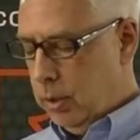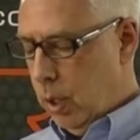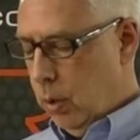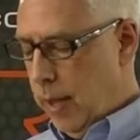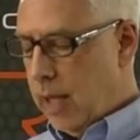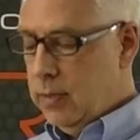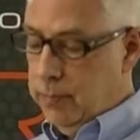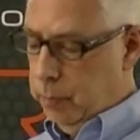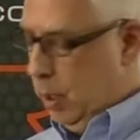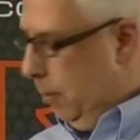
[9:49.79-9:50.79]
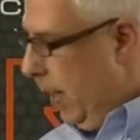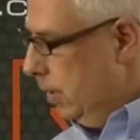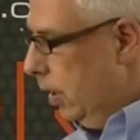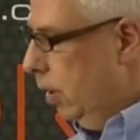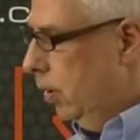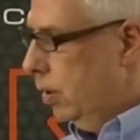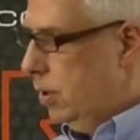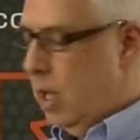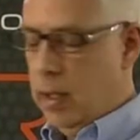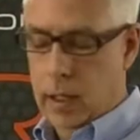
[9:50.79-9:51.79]
So that's pretty basic. You
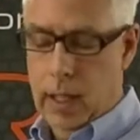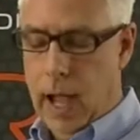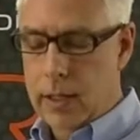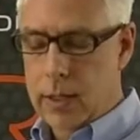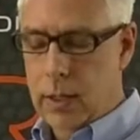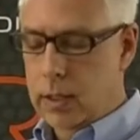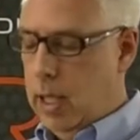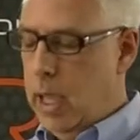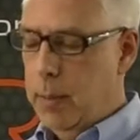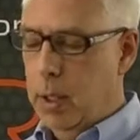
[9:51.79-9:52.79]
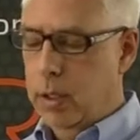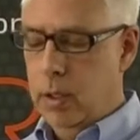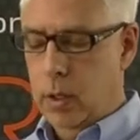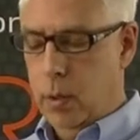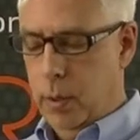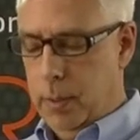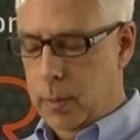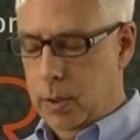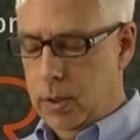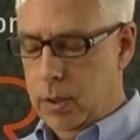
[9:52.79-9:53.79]
just take a Cat6 cable and you can crimp
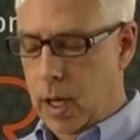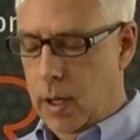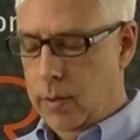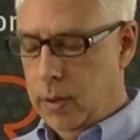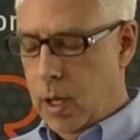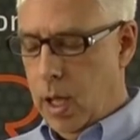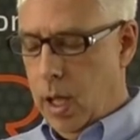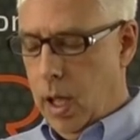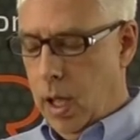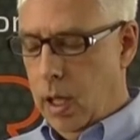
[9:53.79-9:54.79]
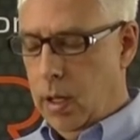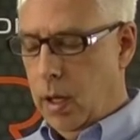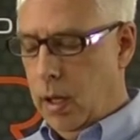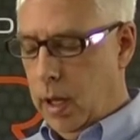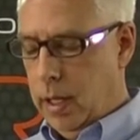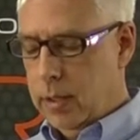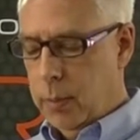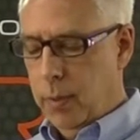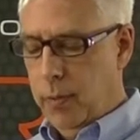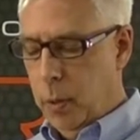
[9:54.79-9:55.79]
them yourselves. And like I
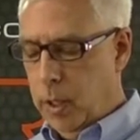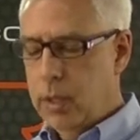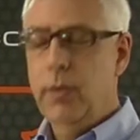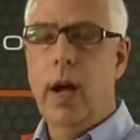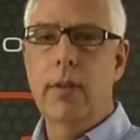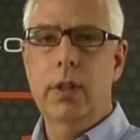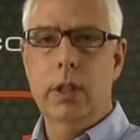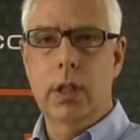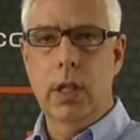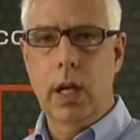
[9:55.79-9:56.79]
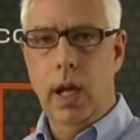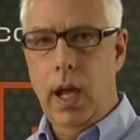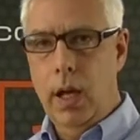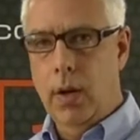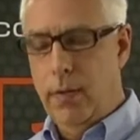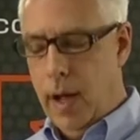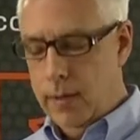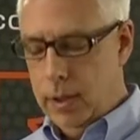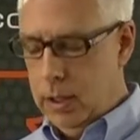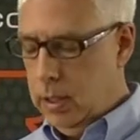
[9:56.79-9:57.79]
said before, it's 568A or
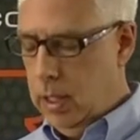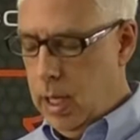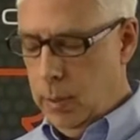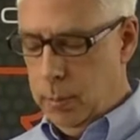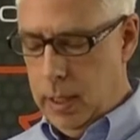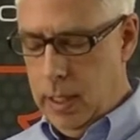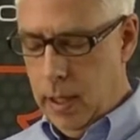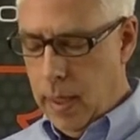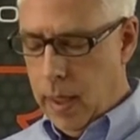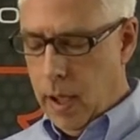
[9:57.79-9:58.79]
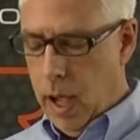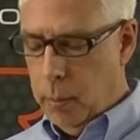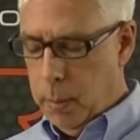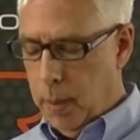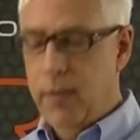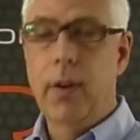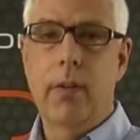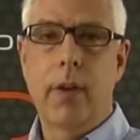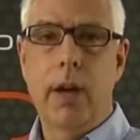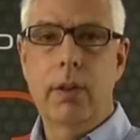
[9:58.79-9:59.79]
568B. We prefer
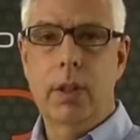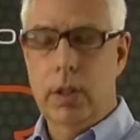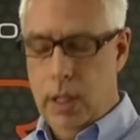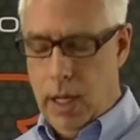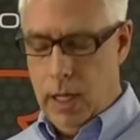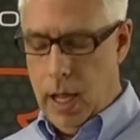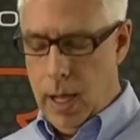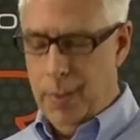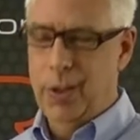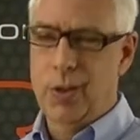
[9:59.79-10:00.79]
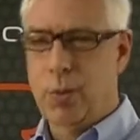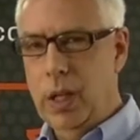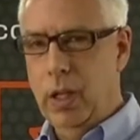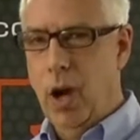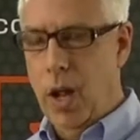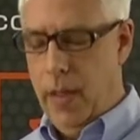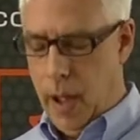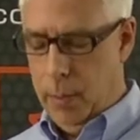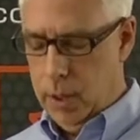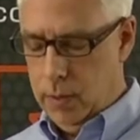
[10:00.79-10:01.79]
568A, but there's really not
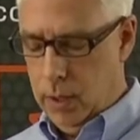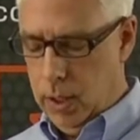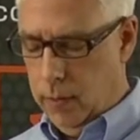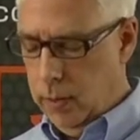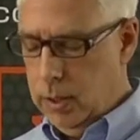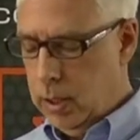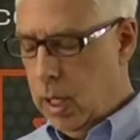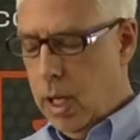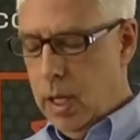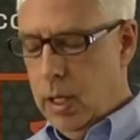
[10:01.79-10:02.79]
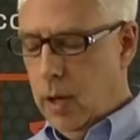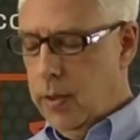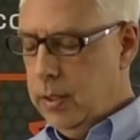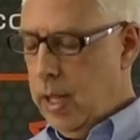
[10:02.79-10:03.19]
that much of a difference. Now this